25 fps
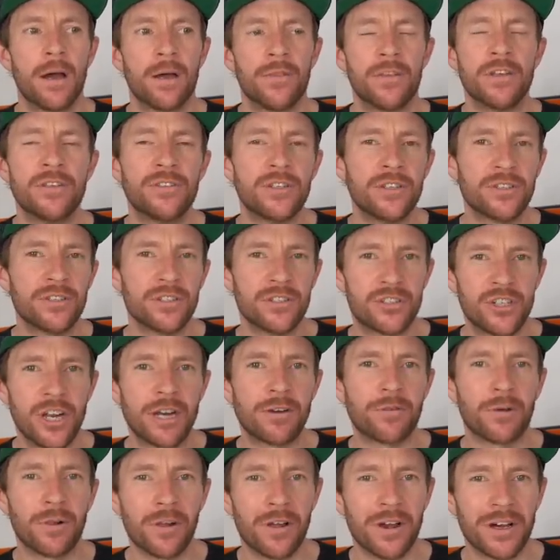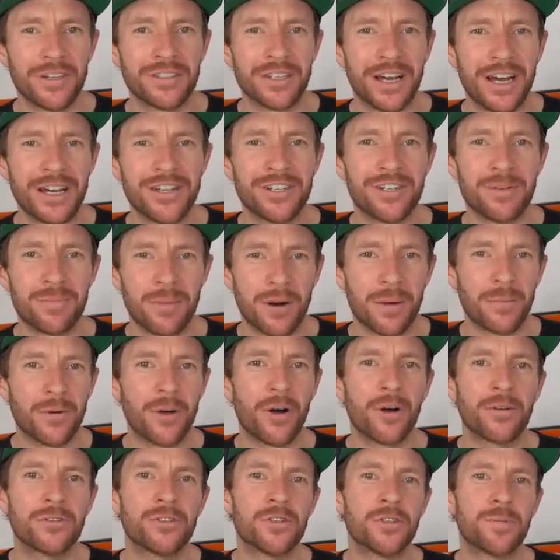this is a generalization, but I'm
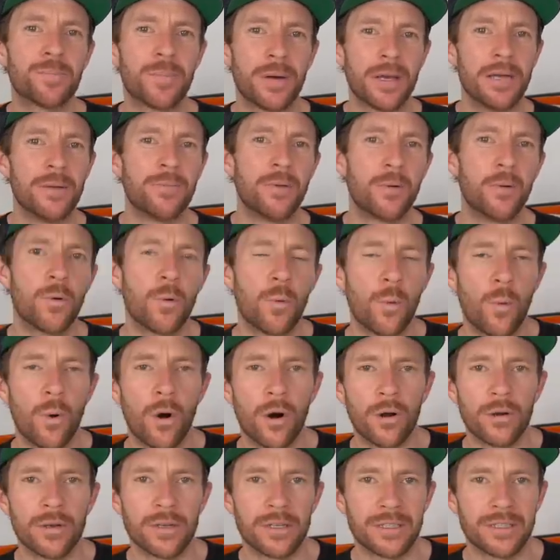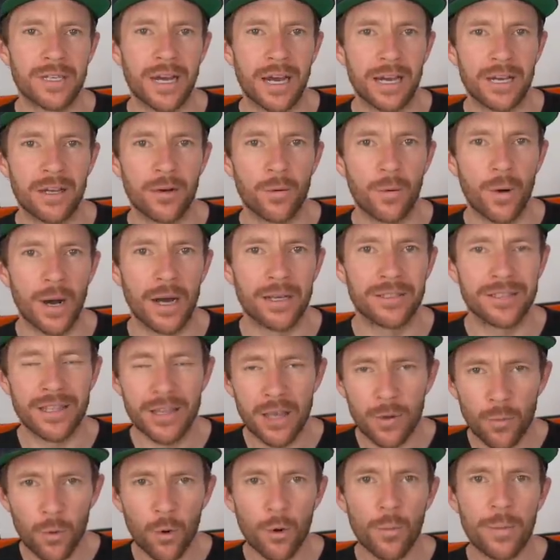conscious people want takeaways.
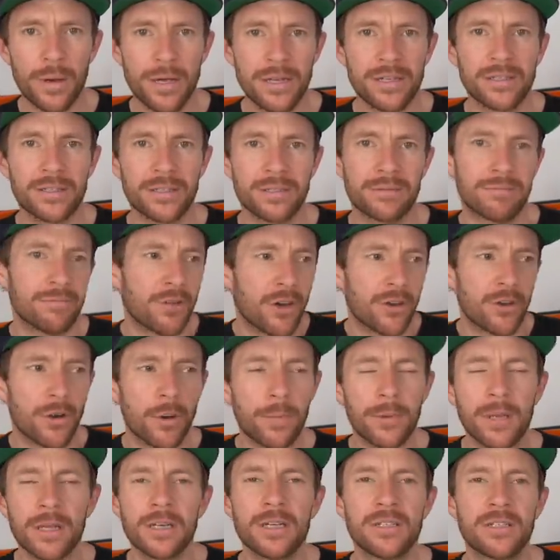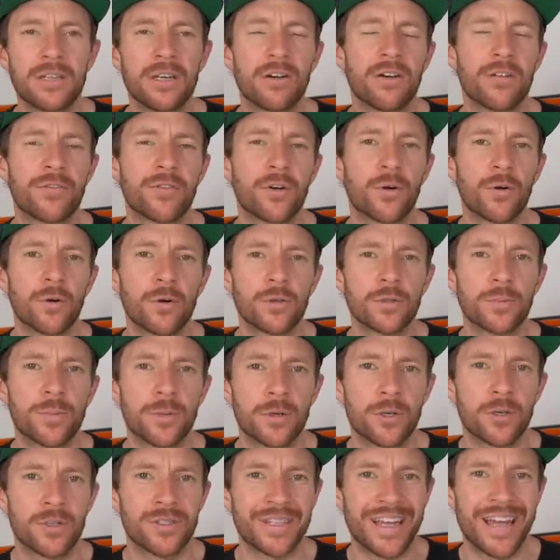And there will be anomalies here, of course,
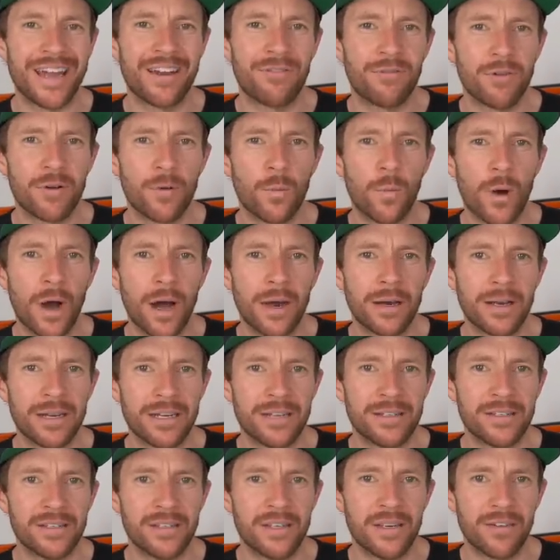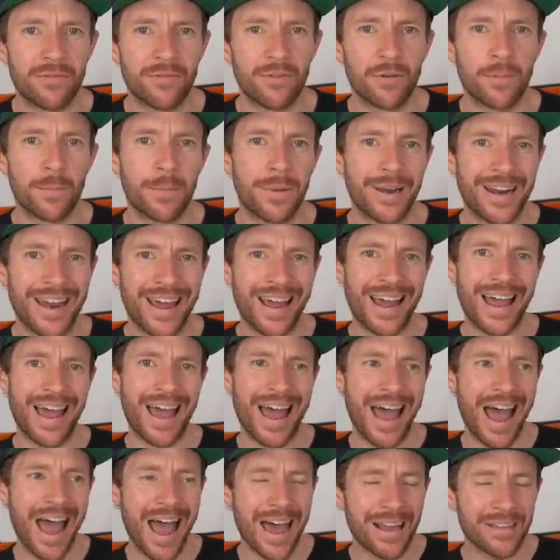because everyone is different. But
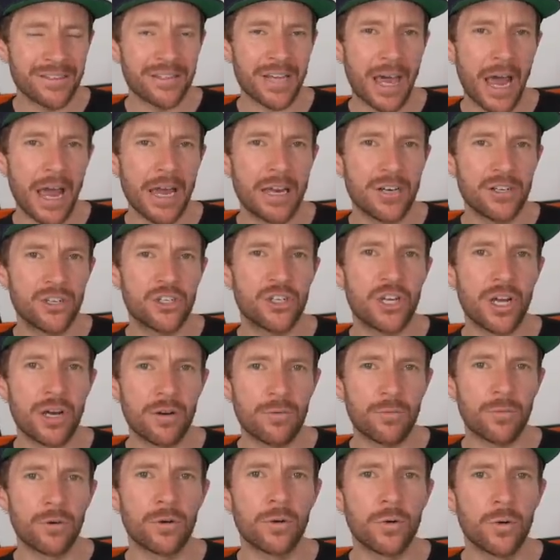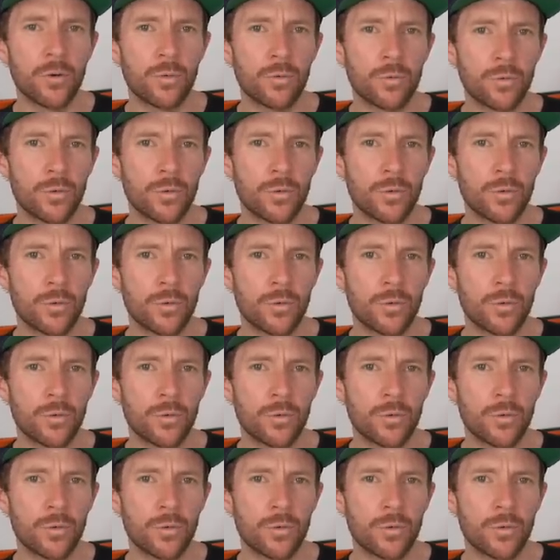as a general